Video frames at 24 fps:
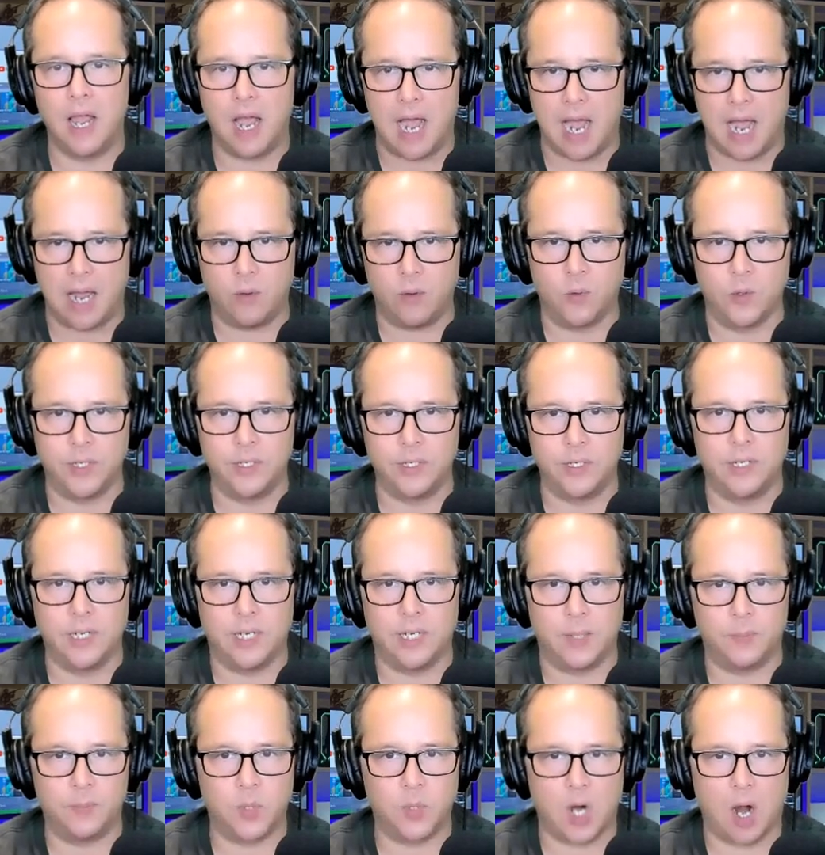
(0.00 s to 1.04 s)
I would
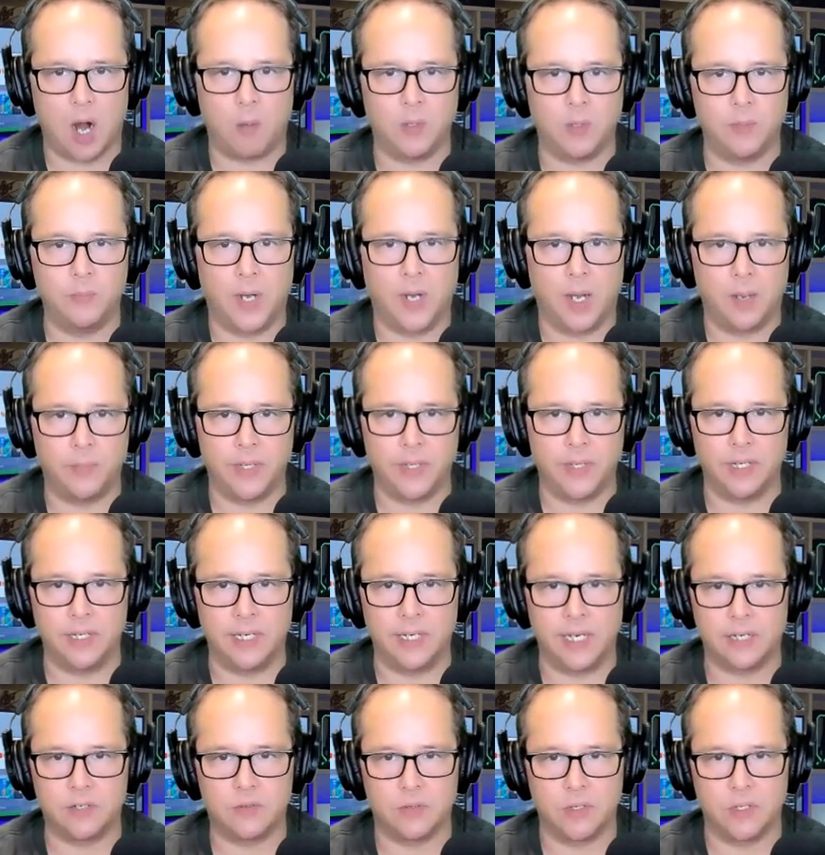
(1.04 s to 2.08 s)
probably pop in
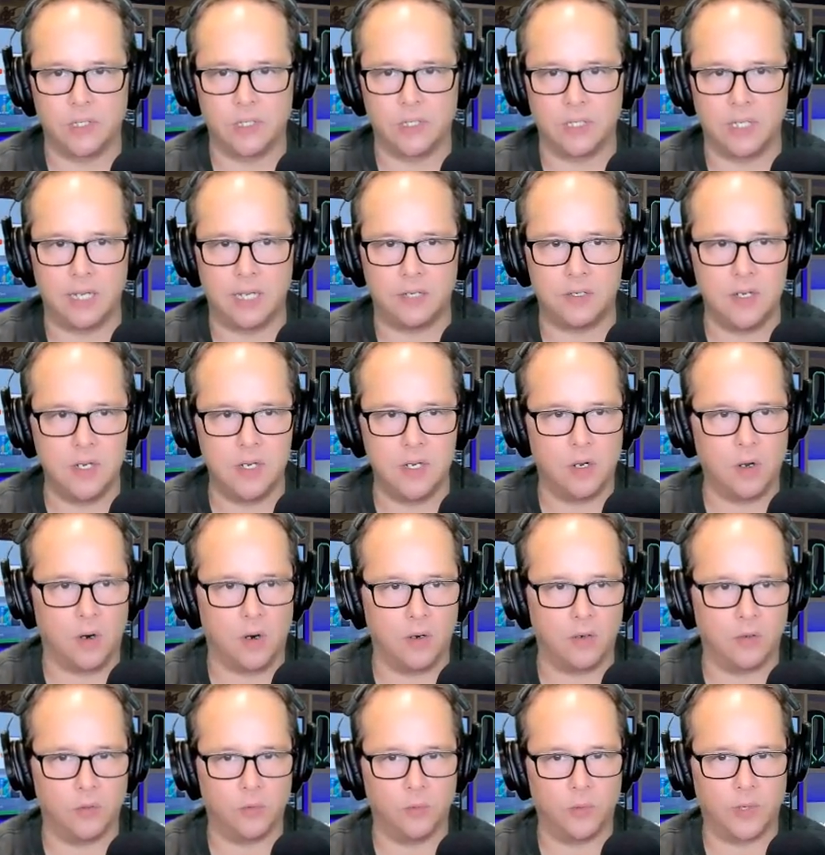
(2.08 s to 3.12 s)
an extra SD
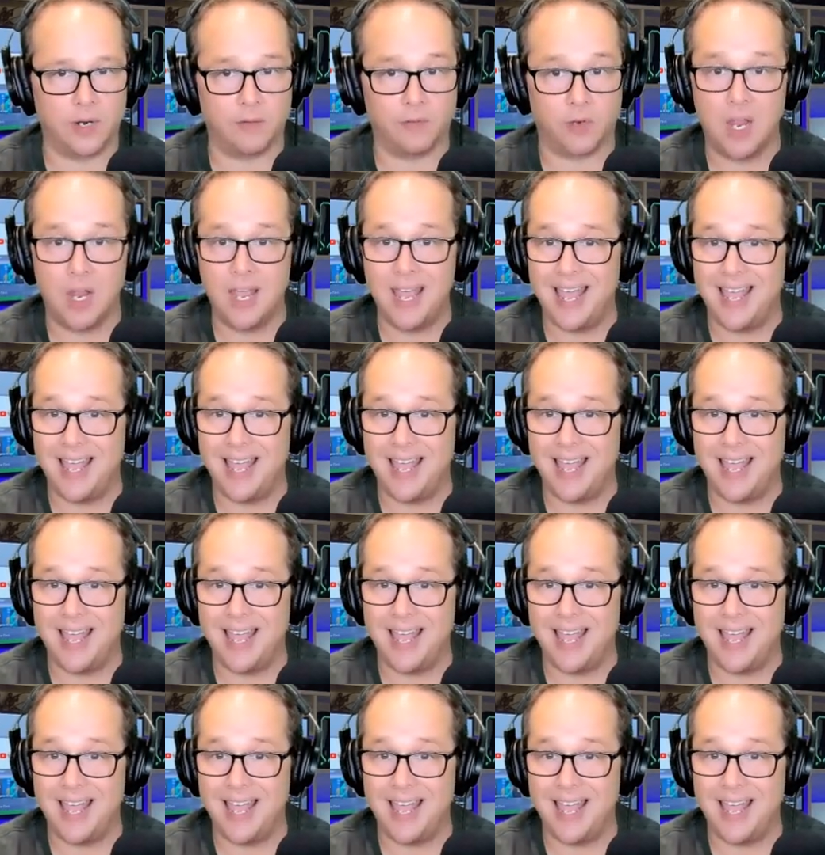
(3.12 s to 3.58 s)
card or whatever,